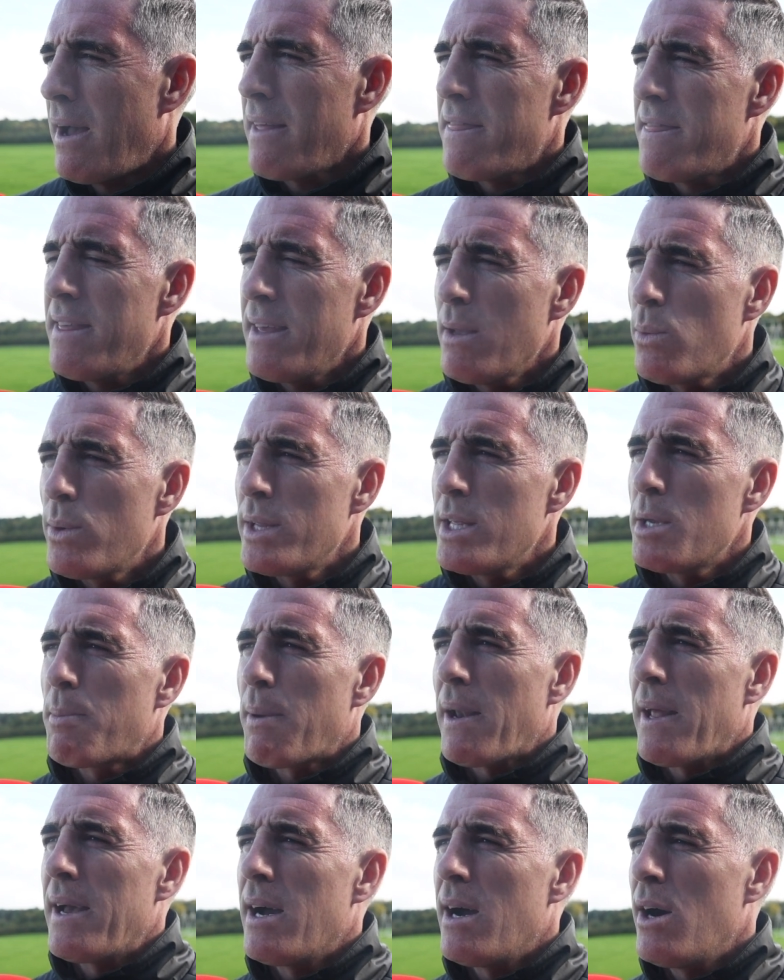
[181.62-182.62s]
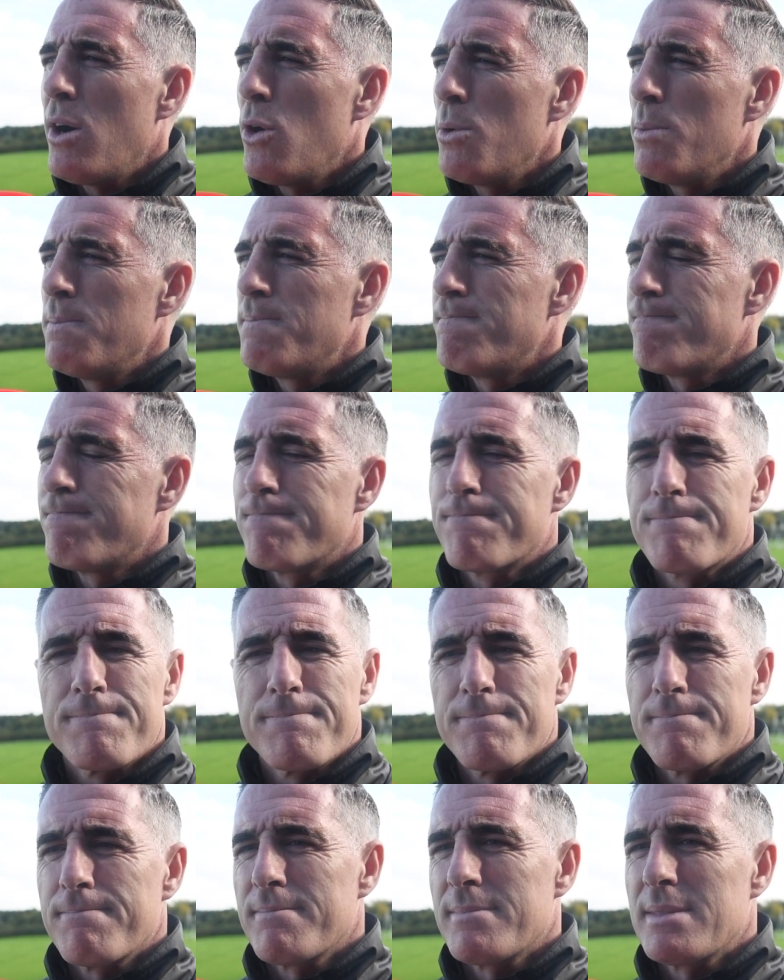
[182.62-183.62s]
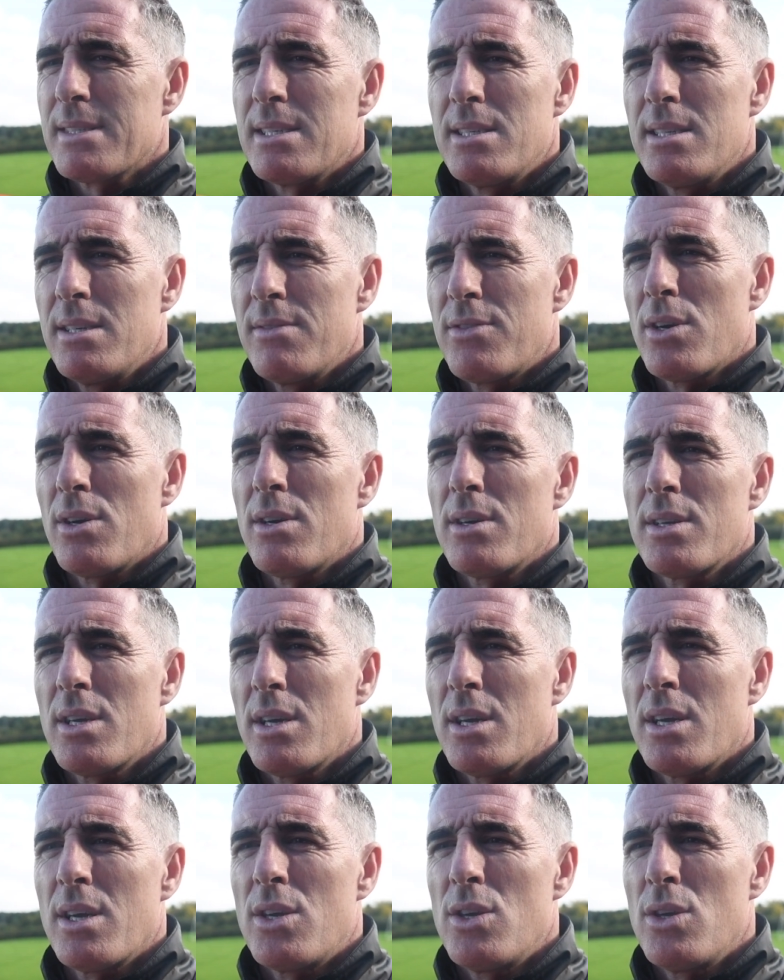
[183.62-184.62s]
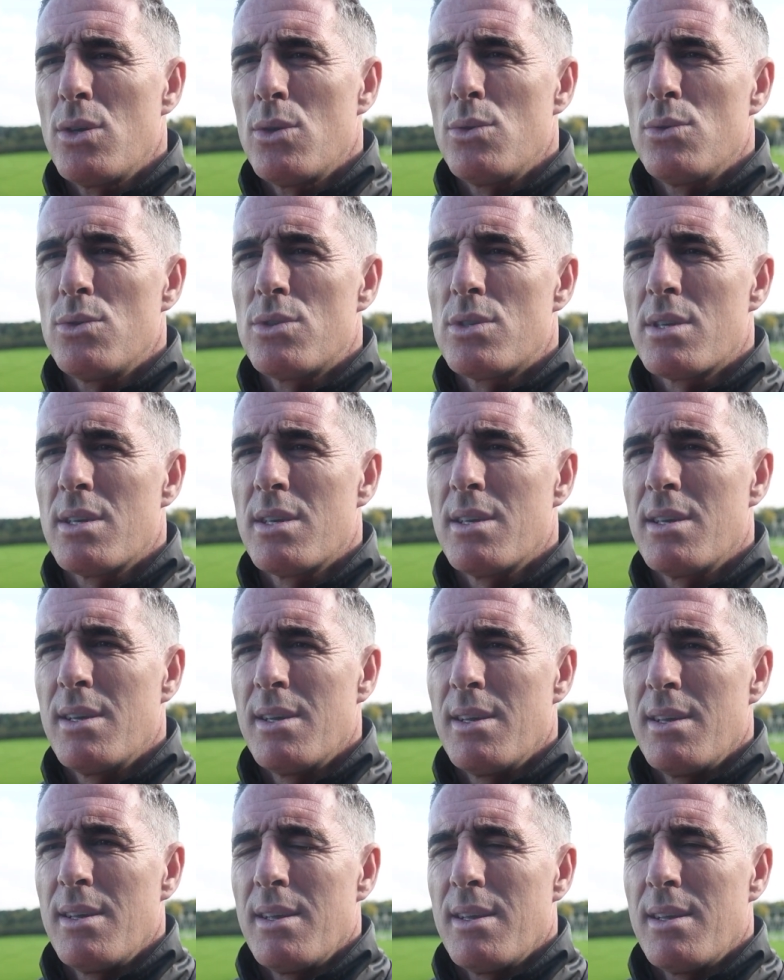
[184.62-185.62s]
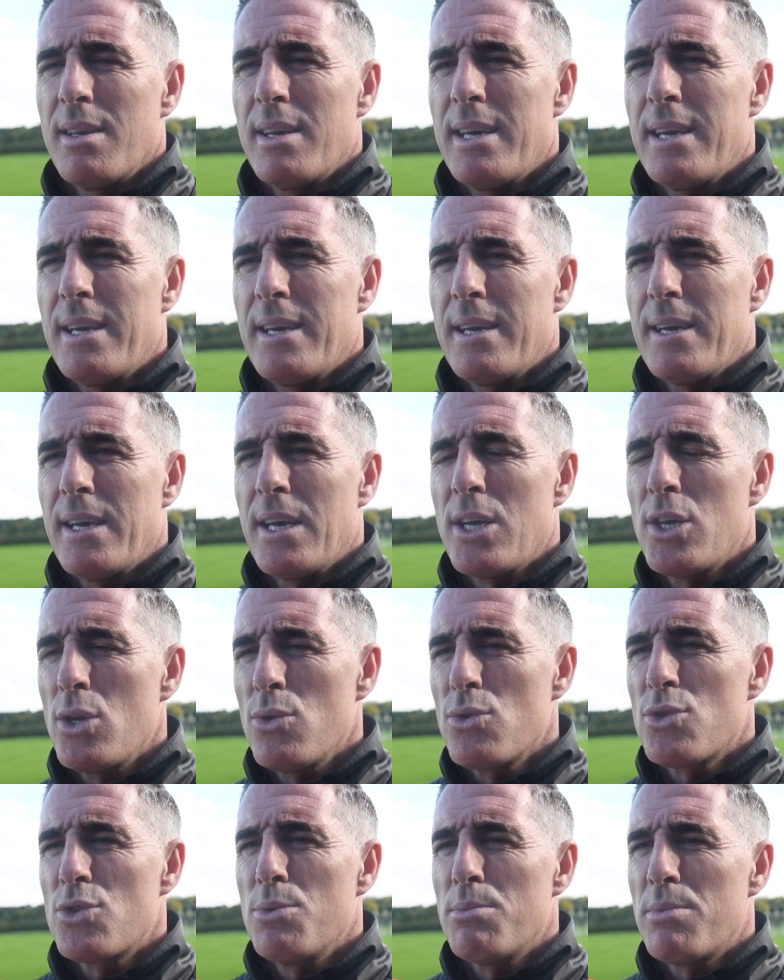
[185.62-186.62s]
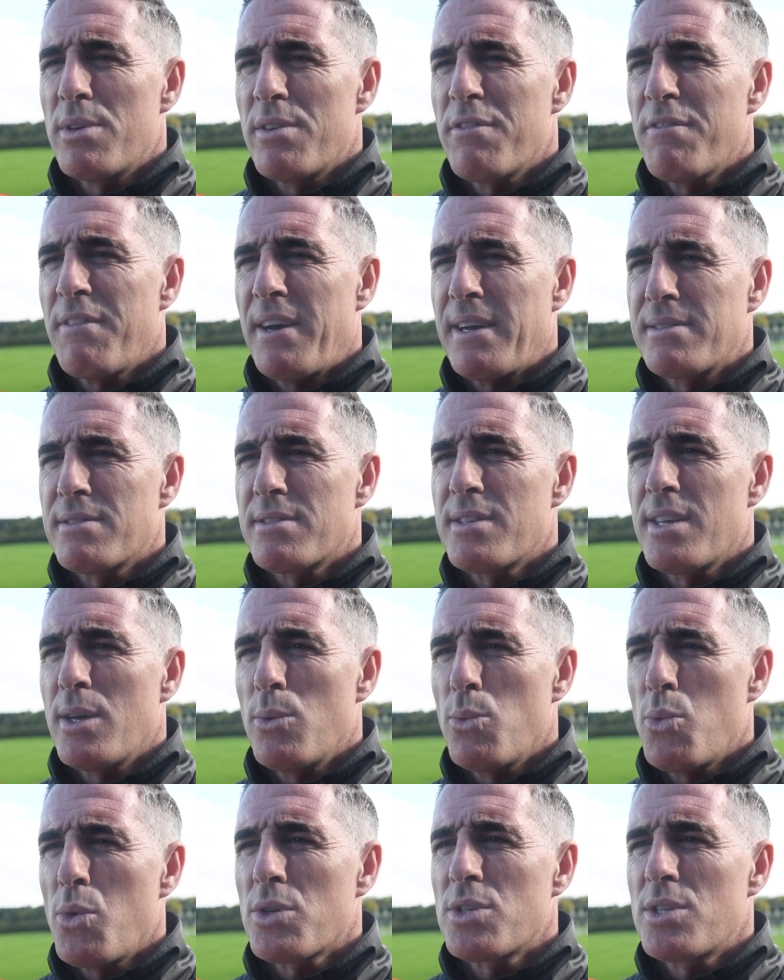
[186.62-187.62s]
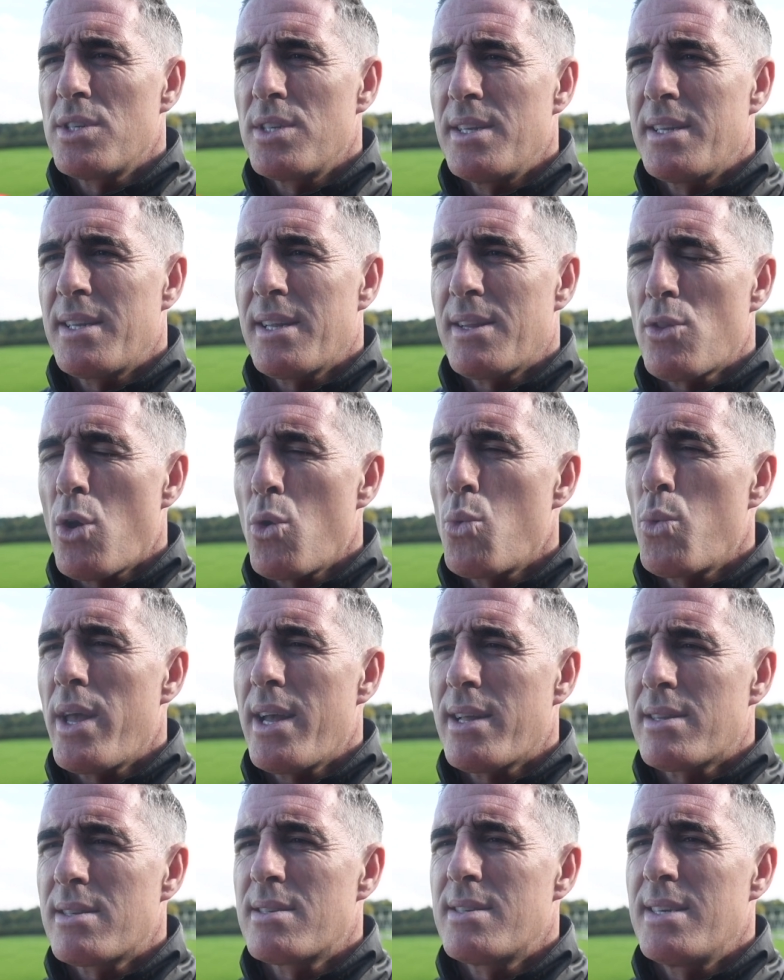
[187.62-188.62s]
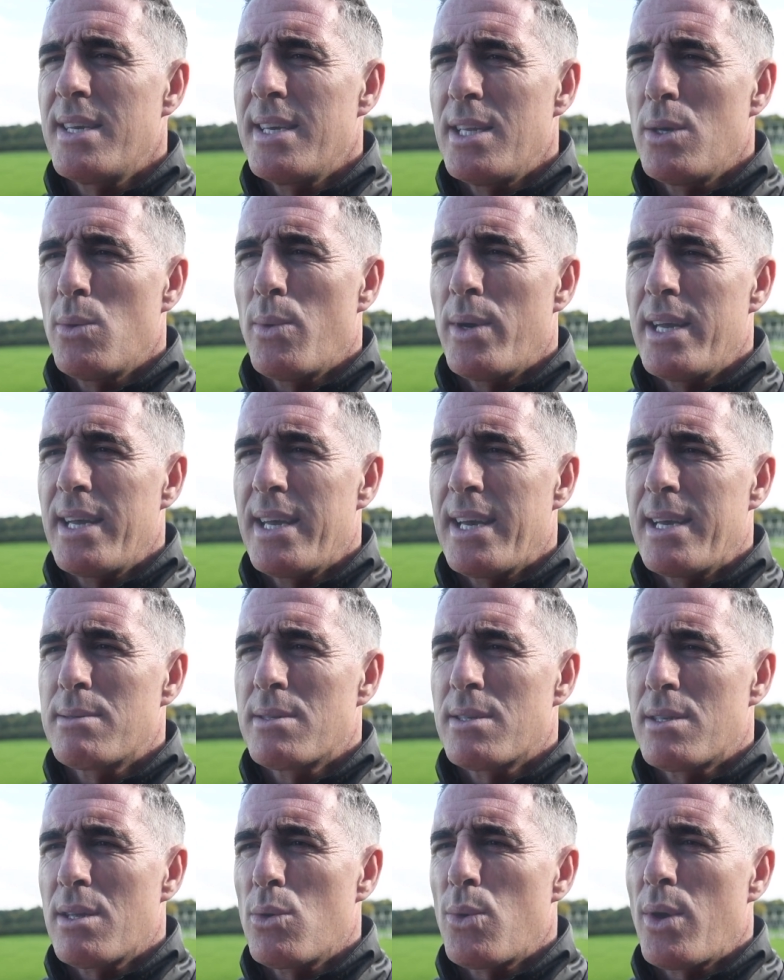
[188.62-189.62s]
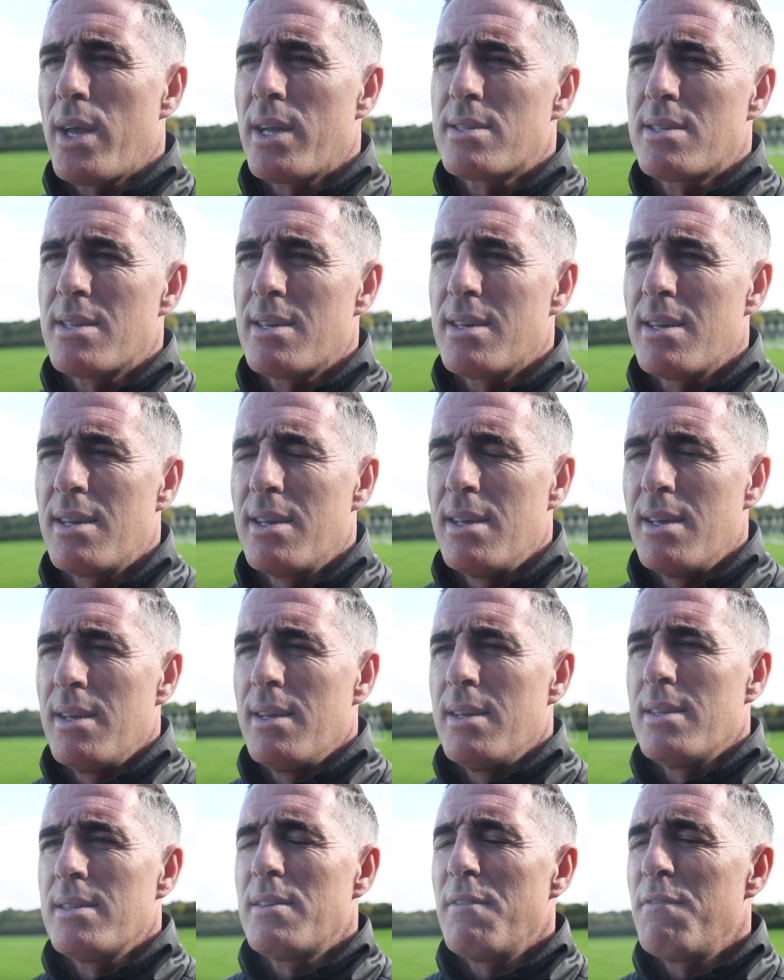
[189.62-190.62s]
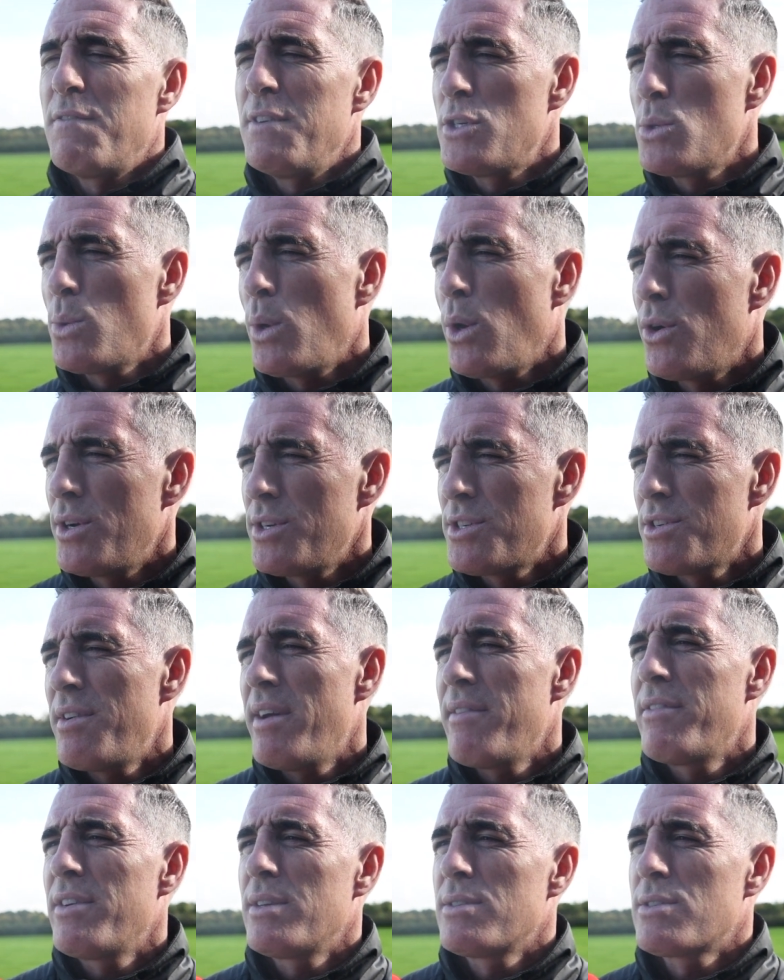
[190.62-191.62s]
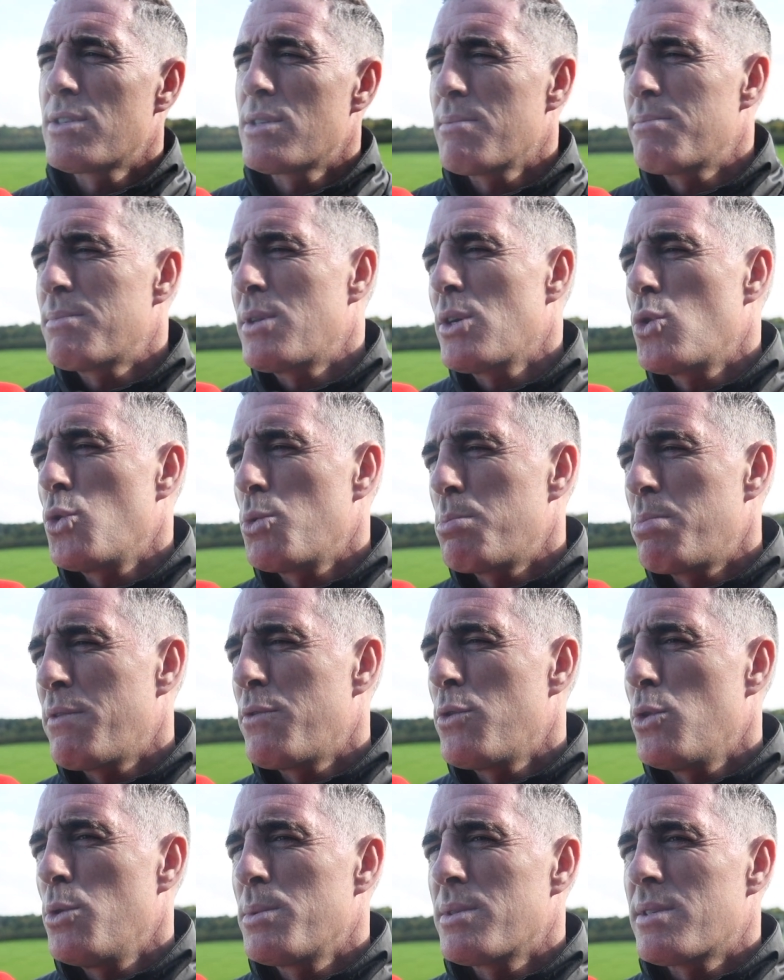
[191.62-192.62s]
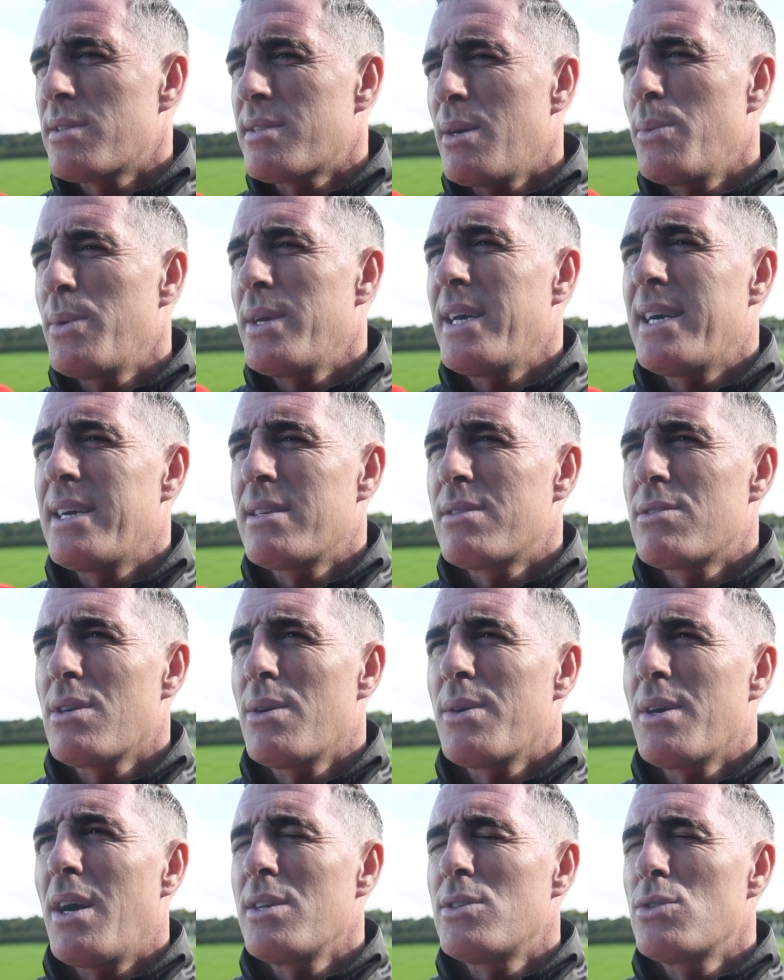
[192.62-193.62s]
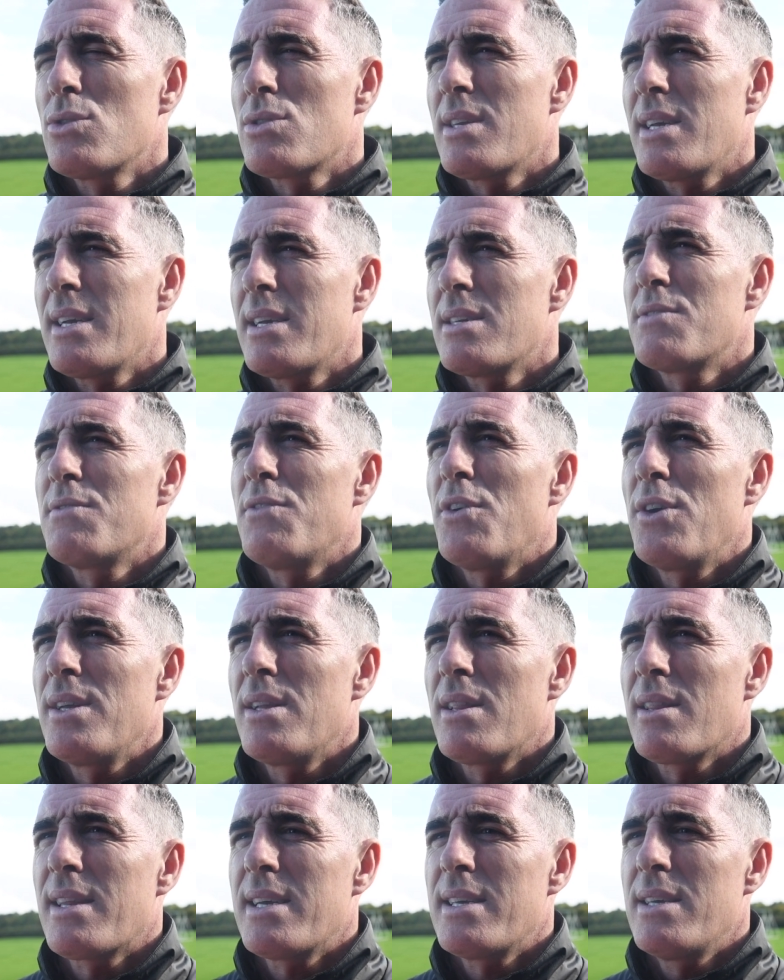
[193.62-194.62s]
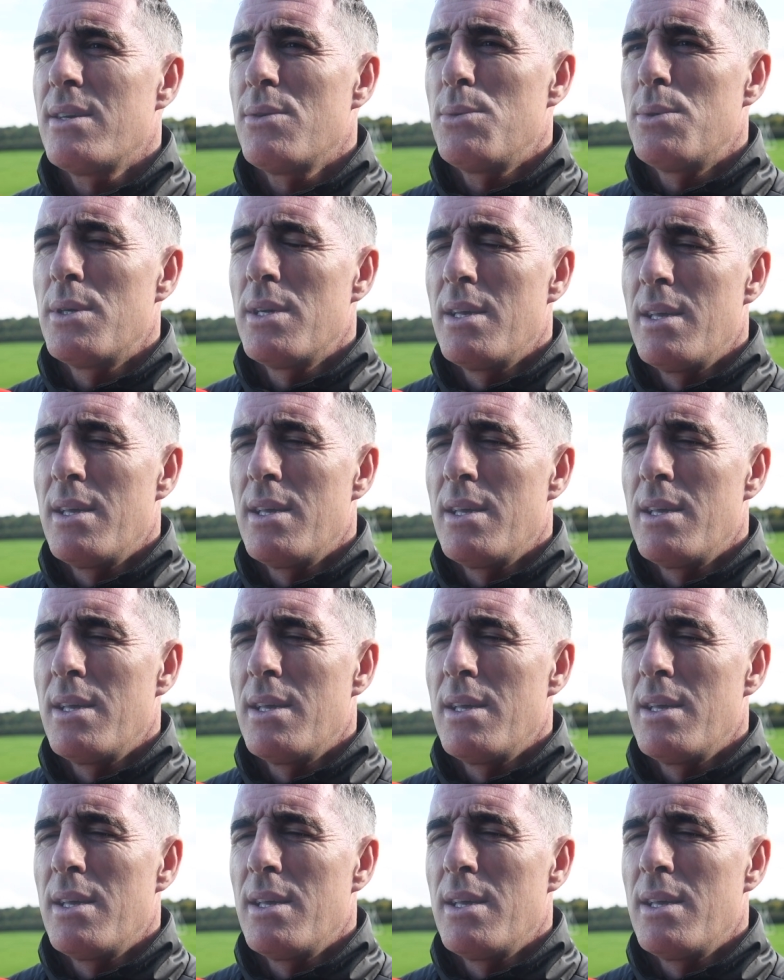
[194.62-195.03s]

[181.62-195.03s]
think when you play at home, you've got a huge number of fans there watching you that don't get to see the away games, that don't get to visualise or evidence the good performances that we had. So I just think it's vital that you